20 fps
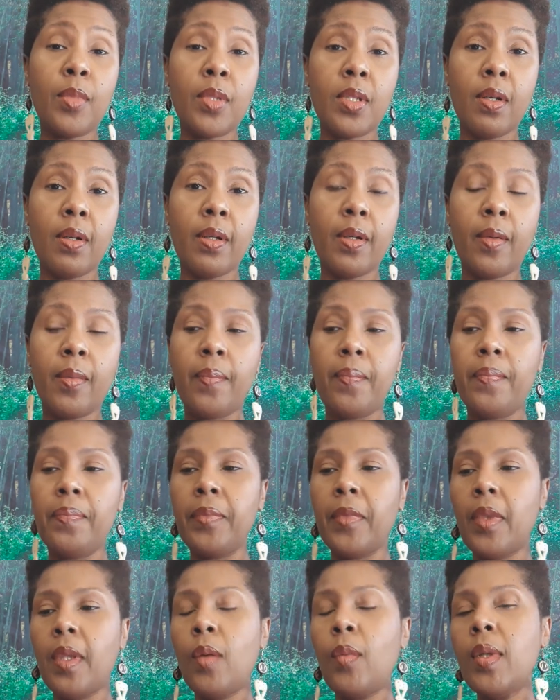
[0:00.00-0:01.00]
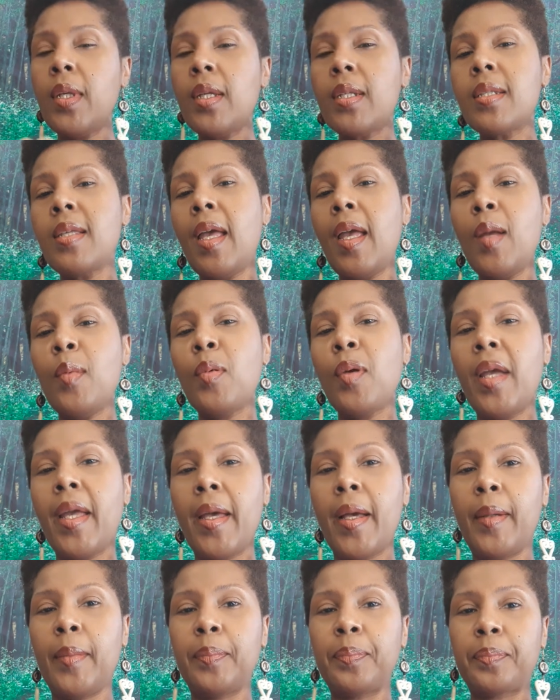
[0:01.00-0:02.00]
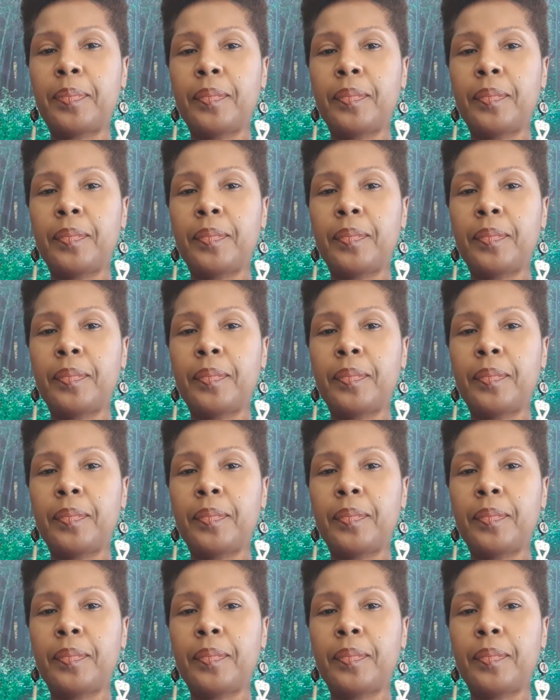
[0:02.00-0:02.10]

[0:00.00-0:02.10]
material. Then we get to Abraham.